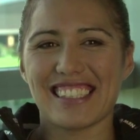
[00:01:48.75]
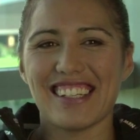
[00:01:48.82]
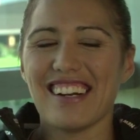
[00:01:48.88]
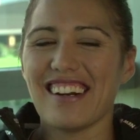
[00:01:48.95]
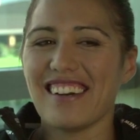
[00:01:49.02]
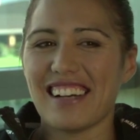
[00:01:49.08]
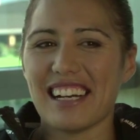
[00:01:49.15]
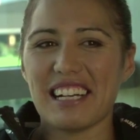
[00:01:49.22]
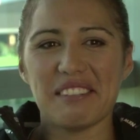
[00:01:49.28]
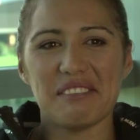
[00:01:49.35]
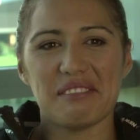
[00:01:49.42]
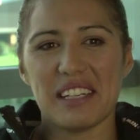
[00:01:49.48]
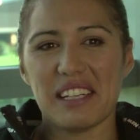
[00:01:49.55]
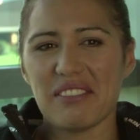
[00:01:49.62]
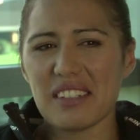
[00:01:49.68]
No,
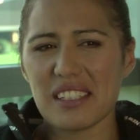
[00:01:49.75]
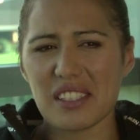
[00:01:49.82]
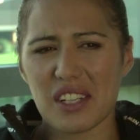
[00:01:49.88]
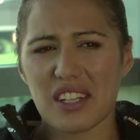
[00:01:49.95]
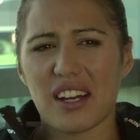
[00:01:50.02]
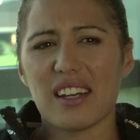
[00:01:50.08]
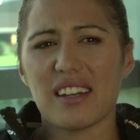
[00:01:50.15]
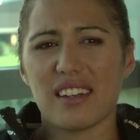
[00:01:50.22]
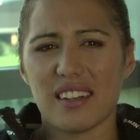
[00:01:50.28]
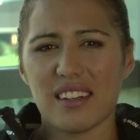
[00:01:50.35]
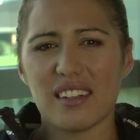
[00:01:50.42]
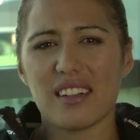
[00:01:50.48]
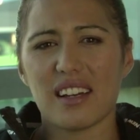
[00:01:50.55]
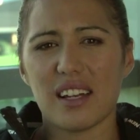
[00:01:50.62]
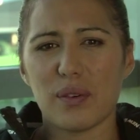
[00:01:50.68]
everyone's kind of
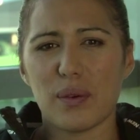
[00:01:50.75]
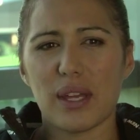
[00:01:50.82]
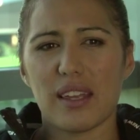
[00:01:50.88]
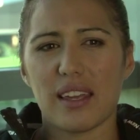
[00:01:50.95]
good, like